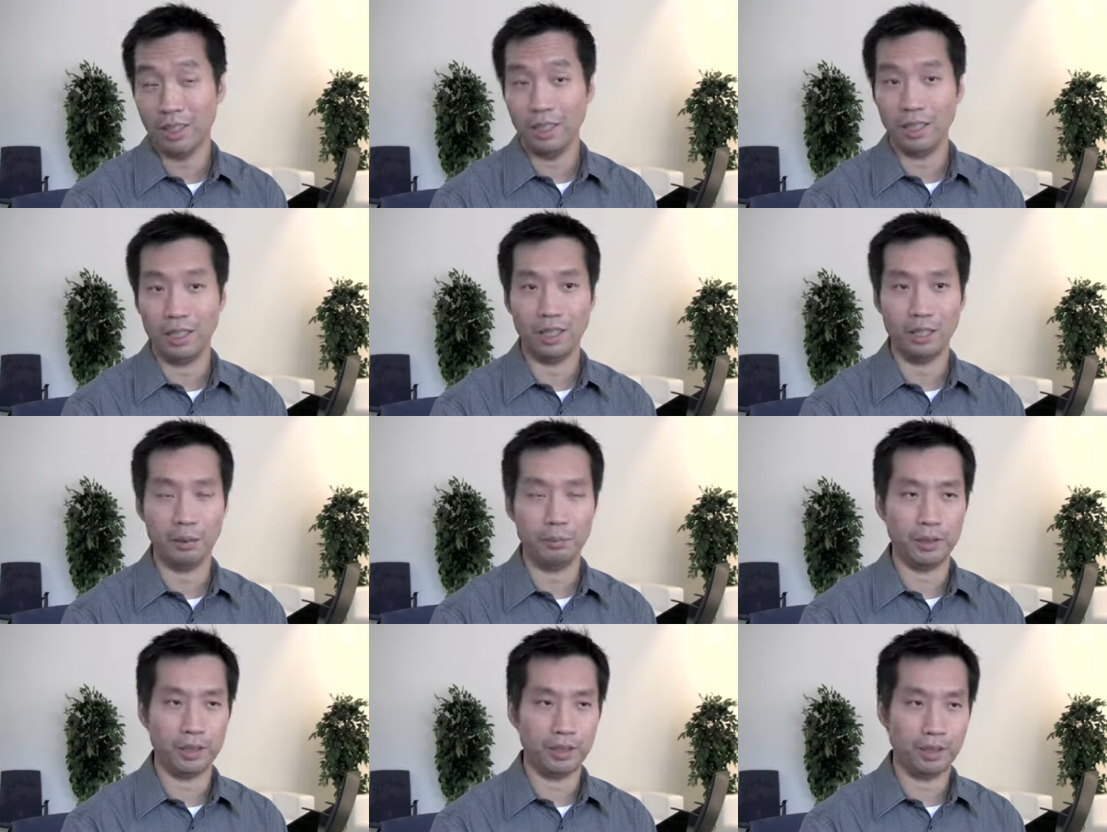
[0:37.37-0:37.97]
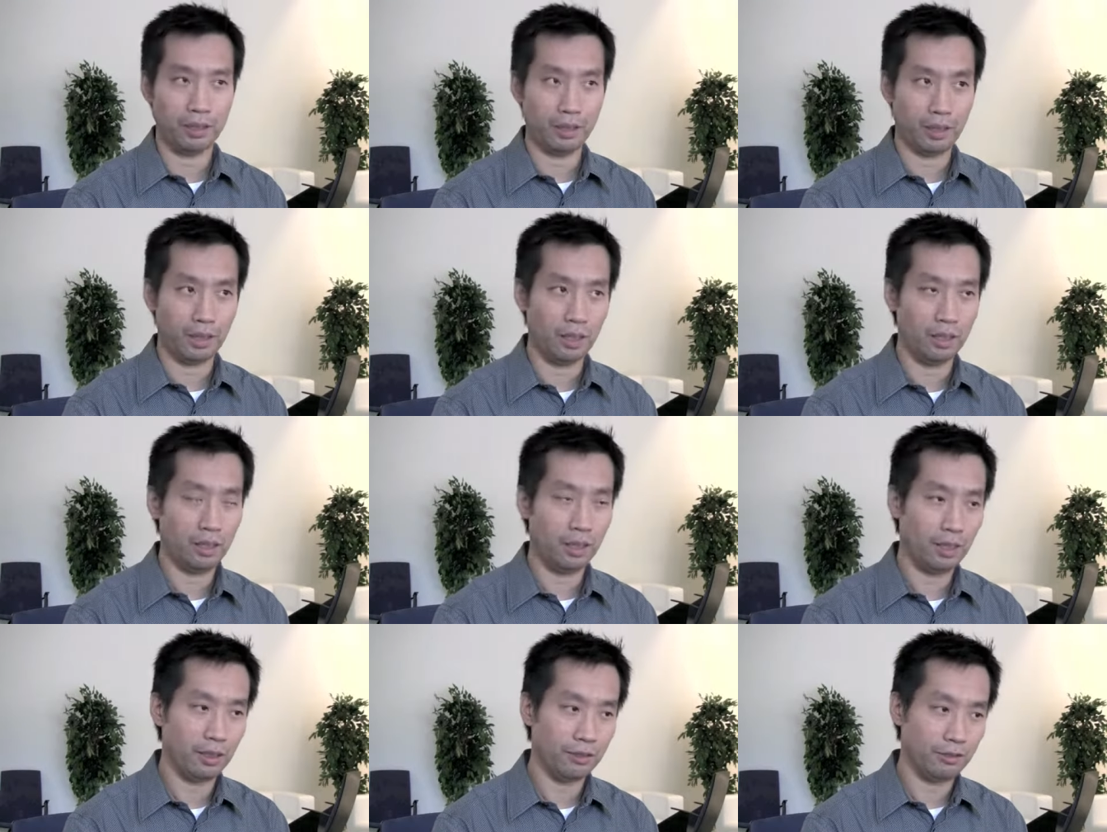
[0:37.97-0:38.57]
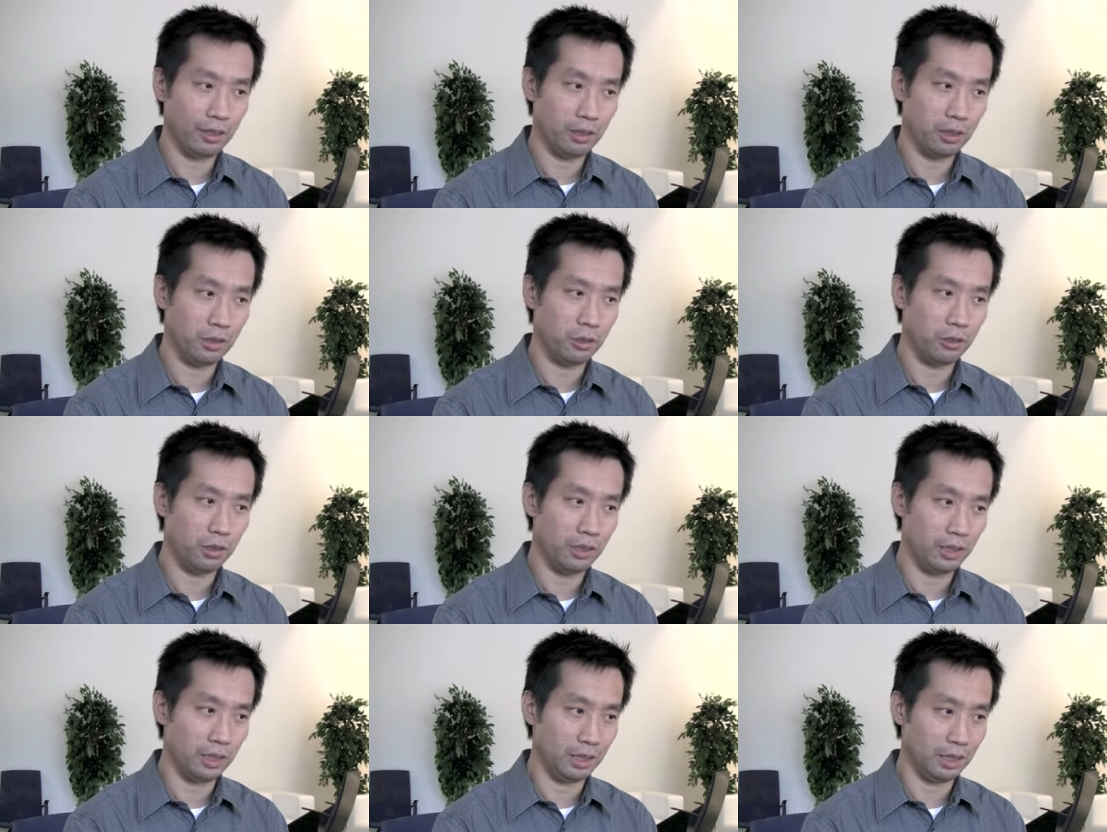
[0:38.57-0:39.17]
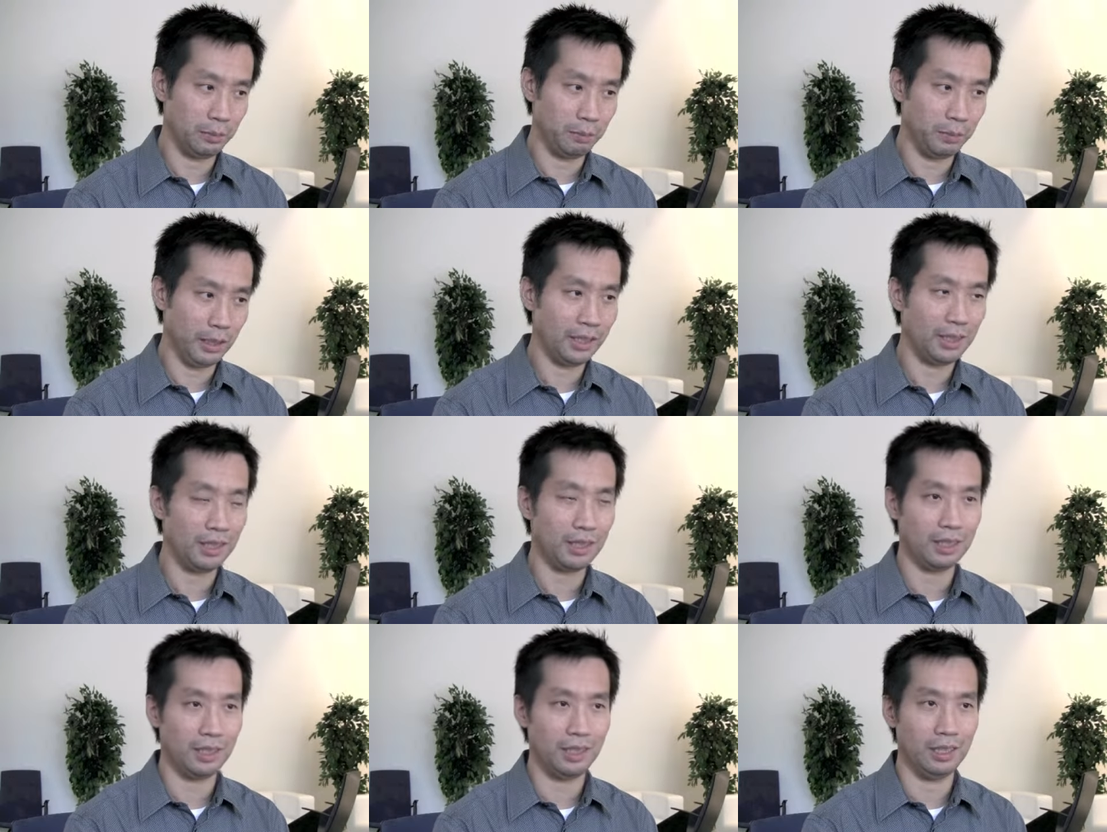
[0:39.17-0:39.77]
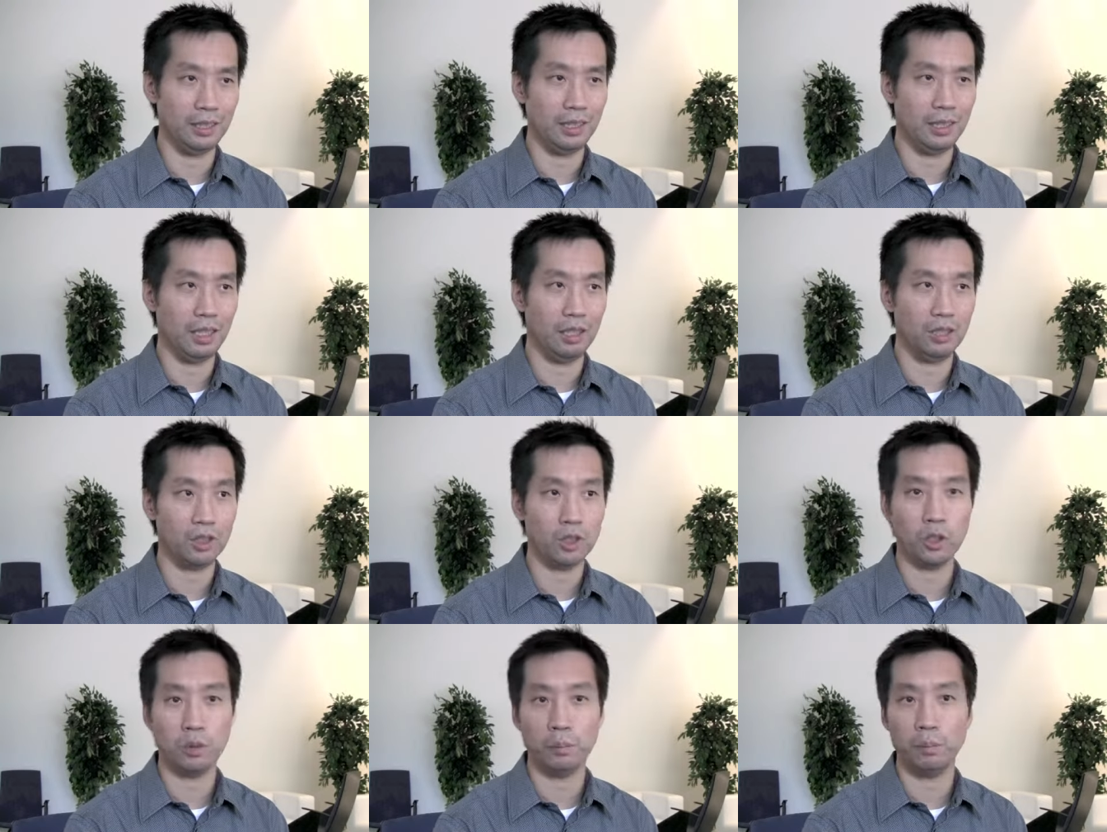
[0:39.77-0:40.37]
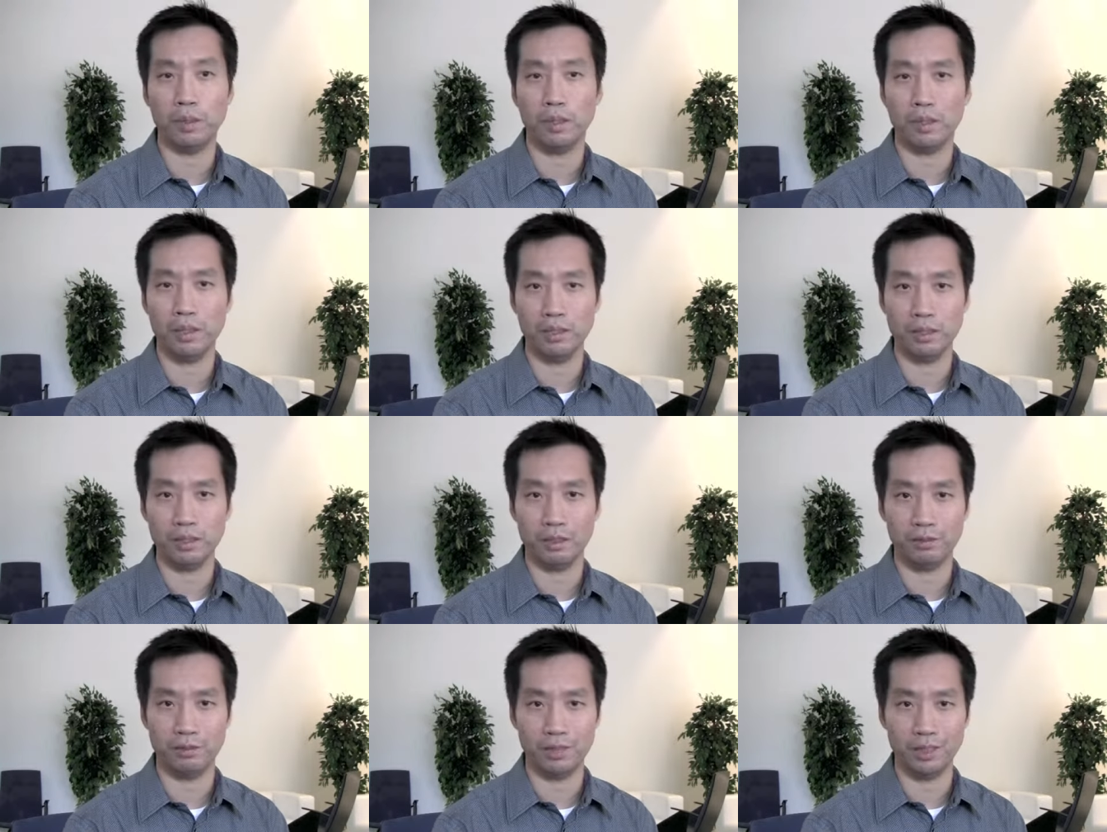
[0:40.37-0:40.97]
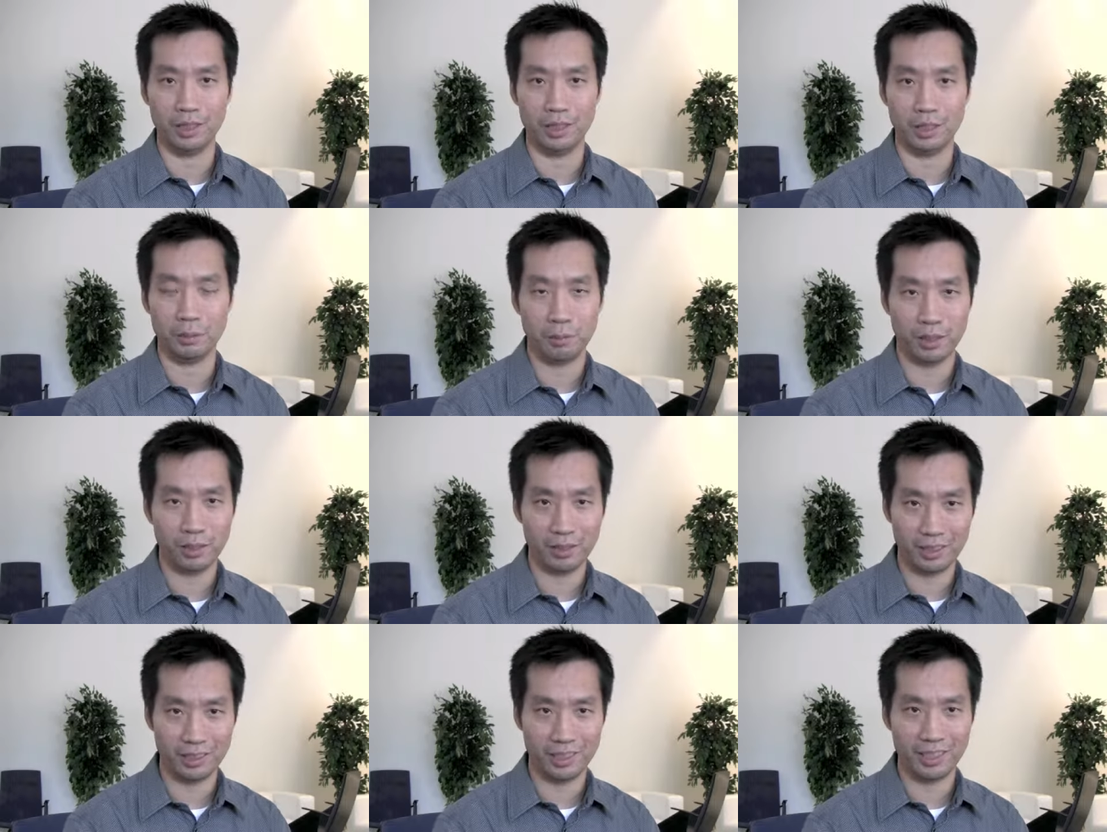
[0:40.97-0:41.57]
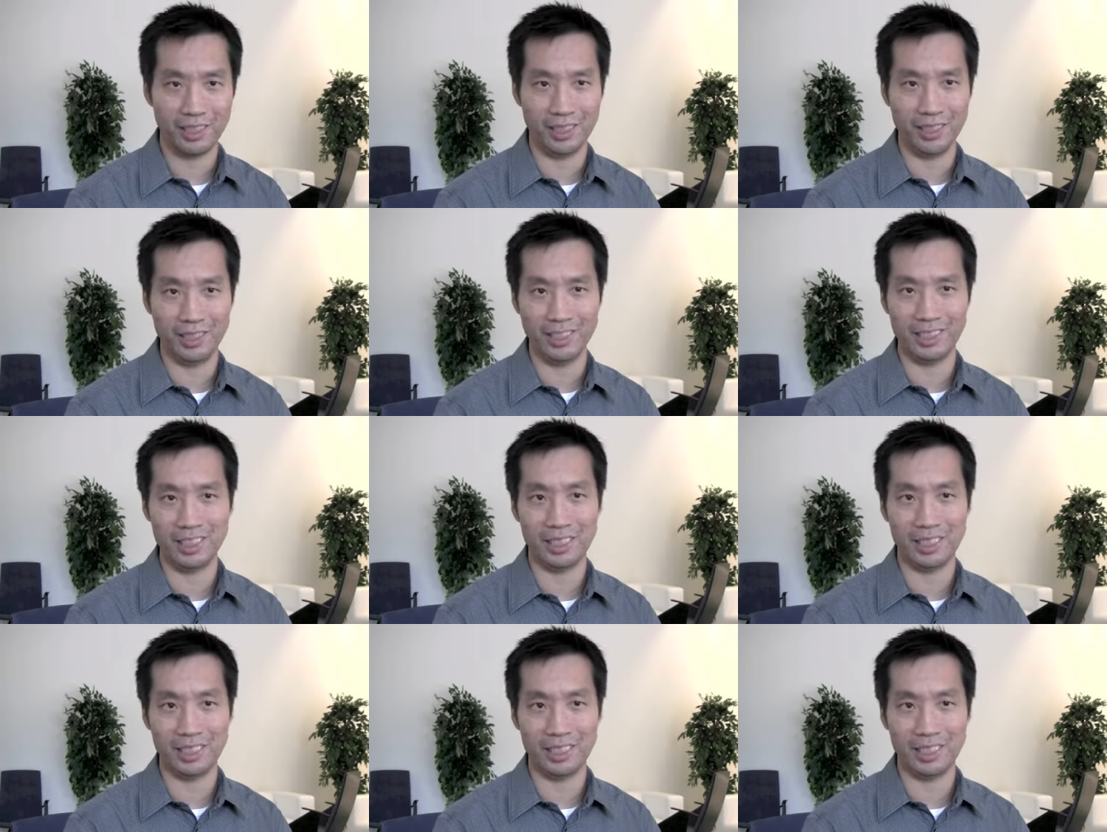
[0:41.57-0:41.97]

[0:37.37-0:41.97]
but a lot of our tools is basically also part of the Smarter Cities,